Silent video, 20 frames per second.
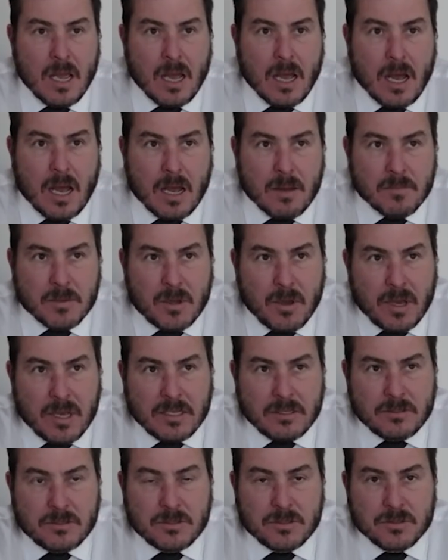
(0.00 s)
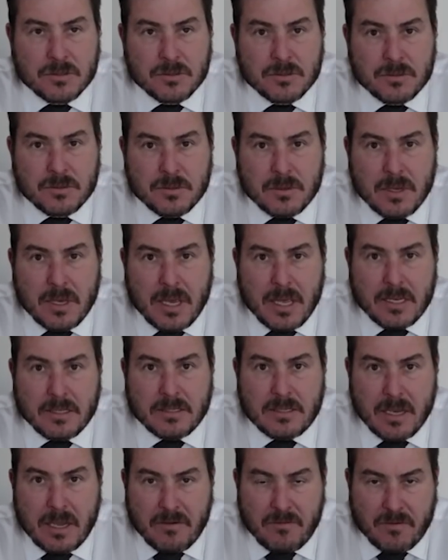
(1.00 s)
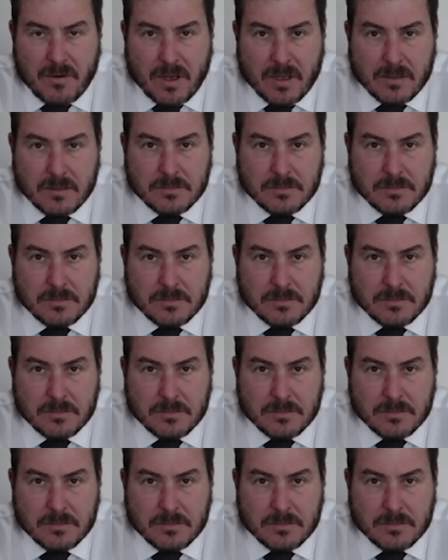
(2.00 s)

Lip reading: I'm going to endeavor